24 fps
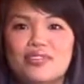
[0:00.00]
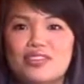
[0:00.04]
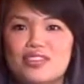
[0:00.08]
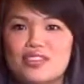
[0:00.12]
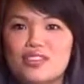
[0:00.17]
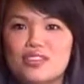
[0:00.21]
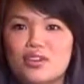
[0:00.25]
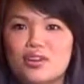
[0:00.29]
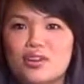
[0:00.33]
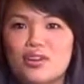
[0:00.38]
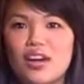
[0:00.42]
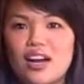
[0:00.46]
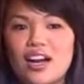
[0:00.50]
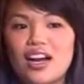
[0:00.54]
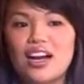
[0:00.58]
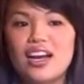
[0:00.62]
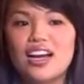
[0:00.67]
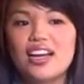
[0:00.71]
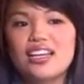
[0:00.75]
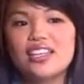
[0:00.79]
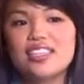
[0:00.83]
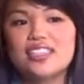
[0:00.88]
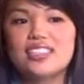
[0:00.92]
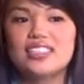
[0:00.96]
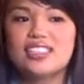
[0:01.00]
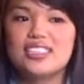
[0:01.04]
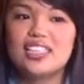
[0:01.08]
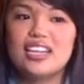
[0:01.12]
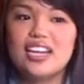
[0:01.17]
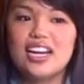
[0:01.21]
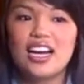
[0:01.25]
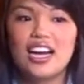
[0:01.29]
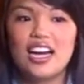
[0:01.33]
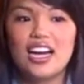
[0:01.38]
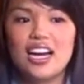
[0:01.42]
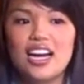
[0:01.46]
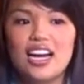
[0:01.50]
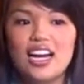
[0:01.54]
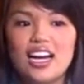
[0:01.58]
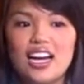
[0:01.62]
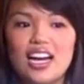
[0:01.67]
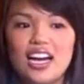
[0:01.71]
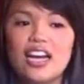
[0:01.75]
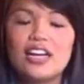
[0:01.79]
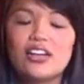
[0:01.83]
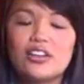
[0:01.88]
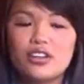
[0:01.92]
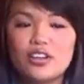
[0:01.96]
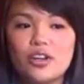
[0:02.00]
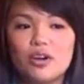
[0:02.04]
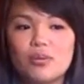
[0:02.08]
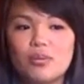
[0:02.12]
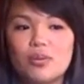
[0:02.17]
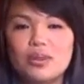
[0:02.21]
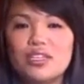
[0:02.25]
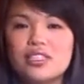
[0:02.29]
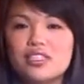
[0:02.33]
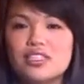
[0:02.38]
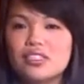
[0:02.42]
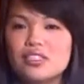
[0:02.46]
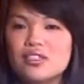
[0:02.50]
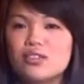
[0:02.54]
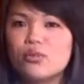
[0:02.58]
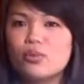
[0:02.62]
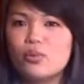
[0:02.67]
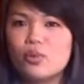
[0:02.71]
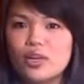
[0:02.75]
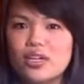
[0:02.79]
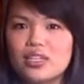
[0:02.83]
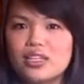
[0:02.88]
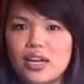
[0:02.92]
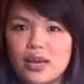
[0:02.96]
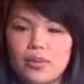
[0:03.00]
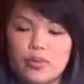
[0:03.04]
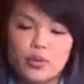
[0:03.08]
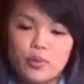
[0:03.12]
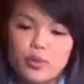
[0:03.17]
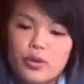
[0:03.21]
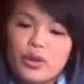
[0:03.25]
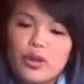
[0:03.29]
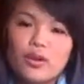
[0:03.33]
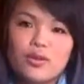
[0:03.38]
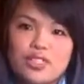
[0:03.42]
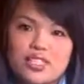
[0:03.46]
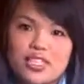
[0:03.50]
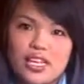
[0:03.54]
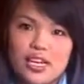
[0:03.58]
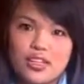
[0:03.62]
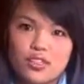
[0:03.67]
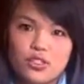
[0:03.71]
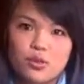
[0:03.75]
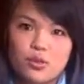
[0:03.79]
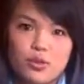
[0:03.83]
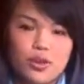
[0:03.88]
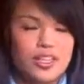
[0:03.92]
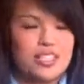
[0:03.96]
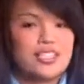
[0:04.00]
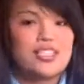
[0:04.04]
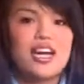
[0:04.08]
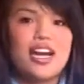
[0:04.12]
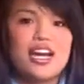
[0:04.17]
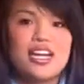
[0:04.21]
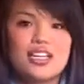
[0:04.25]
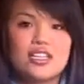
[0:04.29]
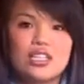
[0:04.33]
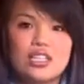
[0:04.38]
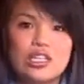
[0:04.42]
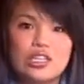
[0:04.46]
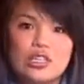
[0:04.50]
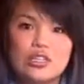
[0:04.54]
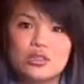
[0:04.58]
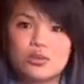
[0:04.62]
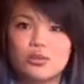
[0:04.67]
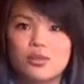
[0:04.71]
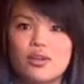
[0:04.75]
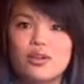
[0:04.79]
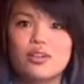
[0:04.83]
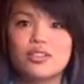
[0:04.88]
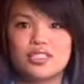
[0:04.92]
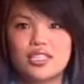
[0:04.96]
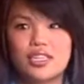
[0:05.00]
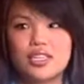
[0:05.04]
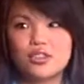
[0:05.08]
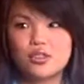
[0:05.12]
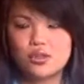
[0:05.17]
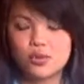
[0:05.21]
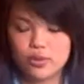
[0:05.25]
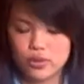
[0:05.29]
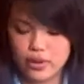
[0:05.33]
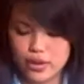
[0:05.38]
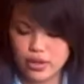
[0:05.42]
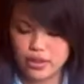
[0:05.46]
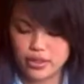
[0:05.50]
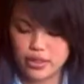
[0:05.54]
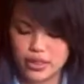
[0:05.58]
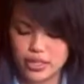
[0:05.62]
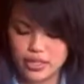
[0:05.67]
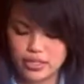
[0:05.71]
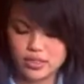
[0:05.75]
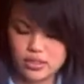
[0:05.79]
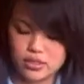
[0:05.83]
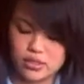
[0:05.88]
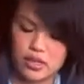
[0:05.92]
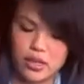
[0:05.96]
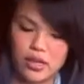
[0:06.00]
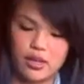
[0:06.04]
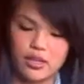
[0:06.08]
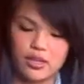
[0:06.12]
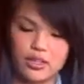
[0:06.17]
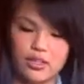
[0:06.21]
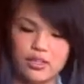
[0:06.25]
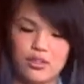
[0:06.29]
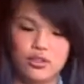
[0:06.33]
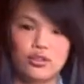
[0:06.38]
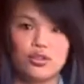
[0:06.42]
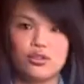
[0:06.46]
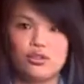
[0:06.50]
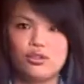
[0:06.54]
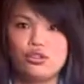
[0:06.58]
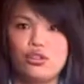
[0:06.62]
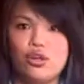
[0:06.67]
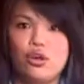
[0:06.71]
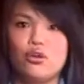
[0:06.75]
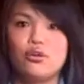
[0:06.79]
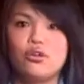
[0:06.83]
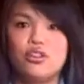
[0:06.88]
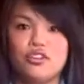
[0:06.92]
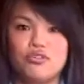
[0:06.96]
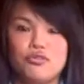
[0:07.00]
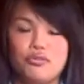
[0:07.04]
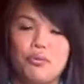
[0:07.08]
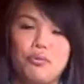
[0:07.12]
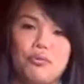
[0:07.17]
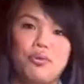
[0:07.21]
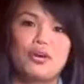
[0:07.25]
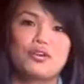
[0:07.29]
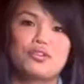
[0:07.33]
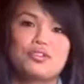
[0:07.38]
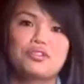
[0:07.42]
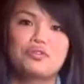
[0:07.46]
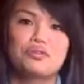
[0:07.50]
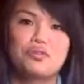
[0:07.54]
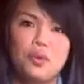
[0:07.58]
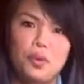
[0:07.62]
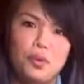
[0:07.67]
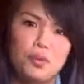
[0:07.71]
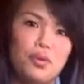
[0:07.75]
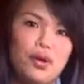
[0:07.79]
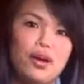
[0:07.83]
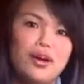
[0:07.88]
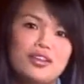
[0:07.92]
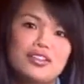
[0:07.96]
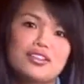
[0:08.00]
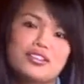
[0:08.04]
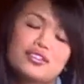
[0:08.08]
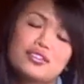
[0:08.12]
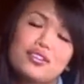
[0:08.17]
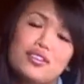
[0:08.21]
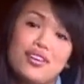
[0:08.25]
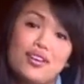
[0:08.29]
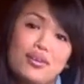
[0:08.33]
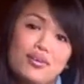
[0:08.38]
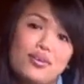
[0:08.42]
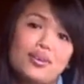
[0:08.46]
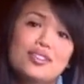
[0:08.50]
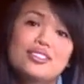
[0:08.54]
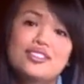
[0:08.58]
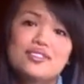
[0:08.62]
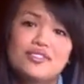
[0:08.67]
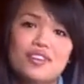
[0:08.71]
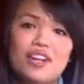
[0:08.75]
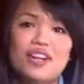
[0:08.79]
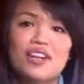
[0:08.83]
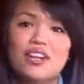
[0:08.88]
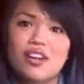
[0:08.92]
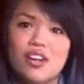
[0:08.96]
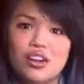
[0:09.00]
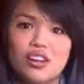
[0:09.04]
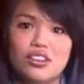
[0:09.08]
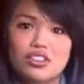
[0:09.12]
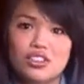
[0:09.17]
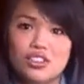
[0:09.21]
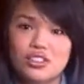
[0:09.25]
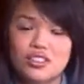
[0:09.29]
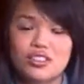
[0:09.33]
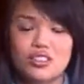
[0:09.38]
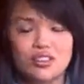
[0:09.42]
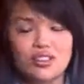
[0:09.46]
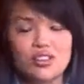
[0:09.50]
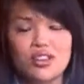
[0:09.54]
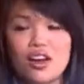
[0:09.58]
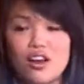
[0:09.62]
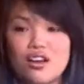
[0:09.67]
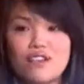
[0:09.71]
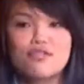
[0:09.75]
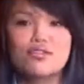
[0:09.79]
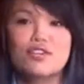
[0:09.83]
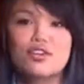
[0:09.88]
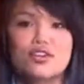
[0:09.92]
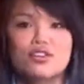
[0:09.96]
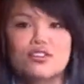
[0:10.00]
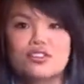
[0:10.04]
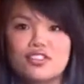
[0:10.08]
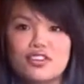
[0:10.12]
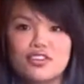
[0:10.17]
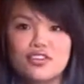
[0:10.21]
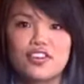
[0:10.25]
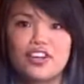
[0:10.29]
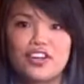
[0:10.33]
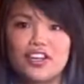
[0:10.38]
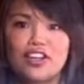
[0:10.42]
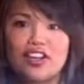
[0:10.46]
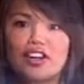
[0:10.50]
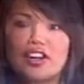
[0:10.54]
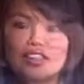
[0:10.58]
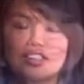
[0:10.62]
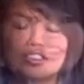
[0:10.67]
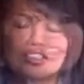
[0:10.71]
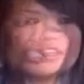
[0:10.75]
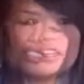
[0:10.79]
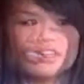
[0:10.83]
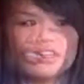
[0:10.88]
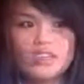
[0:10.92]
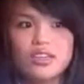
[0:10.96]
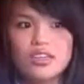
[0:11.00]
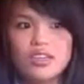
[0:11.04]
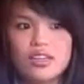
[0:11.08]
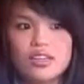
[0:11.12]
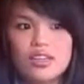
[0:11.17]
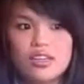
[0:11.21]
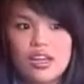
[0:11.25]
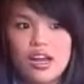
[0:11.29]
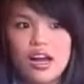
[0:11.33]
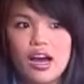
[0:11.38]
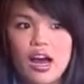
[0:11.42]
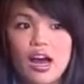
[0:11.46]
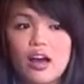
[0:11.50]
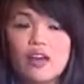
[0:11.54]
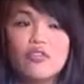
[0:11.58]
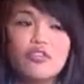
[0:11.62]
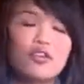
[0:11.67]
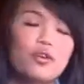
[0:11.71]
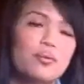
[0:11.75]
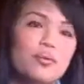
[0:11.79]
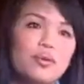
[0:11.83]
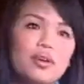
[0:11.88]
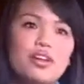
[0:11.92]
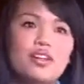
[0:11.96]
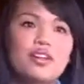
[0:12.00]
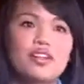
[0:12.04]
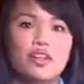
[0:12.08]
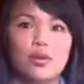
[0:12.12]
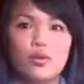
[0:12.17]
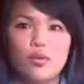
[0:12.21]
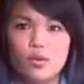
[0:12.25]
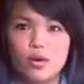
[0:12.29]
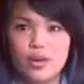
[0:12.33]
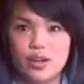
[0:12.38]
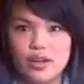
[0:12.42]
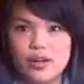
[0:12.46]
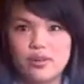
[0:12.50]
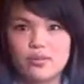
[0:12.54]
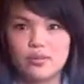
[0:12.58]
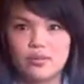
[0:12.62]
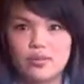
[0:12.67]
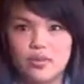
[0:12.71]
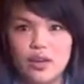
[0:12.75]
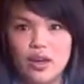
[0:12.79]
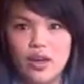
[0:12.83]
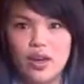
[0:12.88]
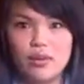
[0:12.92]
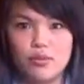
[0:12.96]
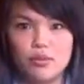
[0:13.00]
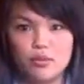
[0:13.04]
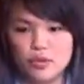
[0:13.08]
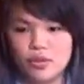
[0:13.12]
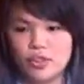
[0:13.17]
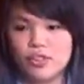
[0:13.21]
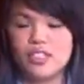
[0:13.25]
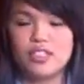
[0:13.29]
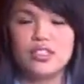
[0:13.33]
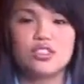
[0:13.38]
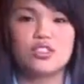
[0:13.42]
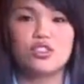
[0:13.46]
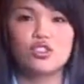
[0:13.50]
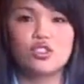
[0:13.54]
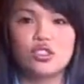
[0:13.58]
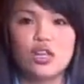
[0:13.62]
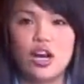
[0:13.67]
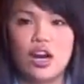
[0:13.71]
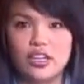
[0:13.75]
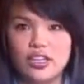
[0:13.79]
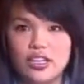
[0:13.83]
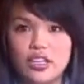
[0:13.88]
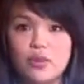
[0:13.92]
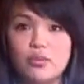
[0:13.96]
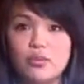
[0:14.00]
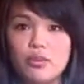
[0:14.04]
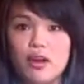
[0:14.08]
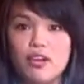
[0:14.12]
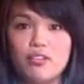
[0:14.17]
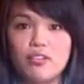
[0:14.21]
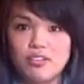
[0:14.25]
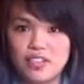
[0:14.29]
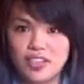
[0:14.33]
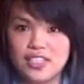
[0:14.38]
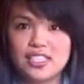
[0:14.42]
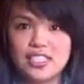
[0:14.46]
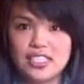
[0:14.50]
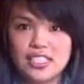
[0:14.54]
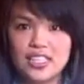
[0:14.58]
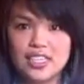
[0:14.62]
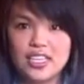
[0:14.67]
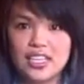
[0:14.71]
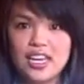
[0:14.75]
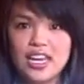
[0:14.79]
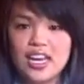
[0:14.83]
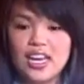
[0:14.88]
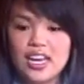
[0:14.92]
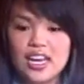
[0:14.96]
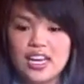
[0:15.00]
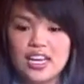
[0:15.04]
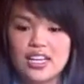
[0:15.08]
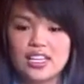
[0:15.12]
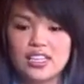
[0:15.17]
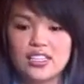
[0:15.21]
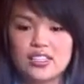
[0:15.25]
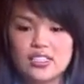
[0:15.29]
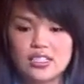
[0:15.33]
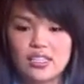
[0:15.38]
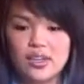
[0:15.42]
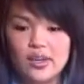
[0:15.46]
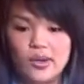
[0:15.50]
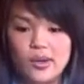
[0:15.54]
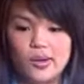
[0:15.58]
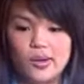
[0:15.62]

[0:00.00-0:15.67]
So, I don't know, but it still was, I mean, we always had to wear tight clothes. We always had to wear things that, showed different parts of our body. So I was very conscious, and a lot of girls are very. I think, for me, like, what I'm really talking about fixing is